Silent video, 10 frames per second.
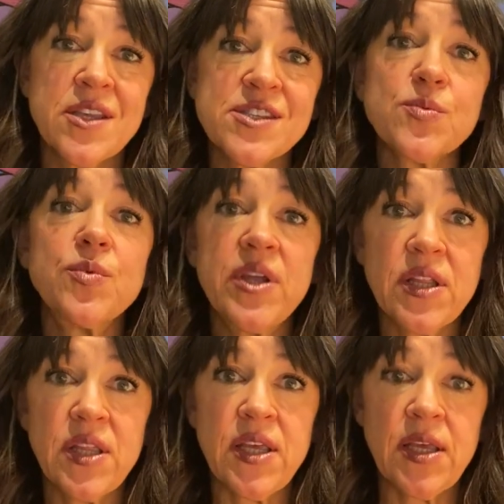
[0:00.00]
It's
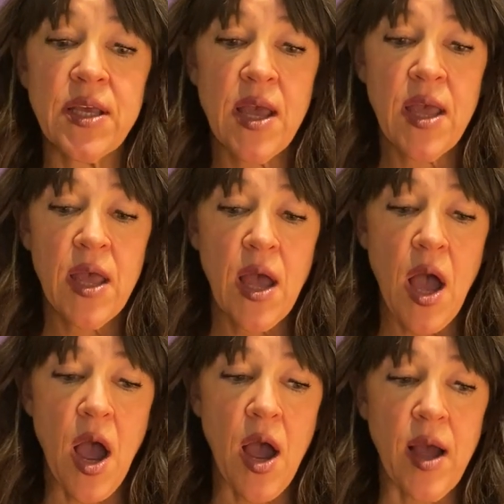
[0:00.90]
really
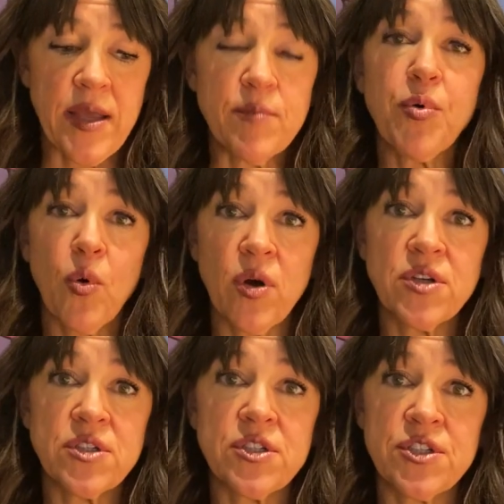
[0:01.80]

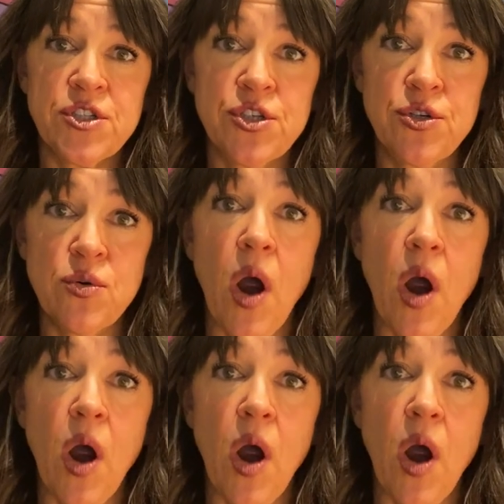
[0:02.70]
important to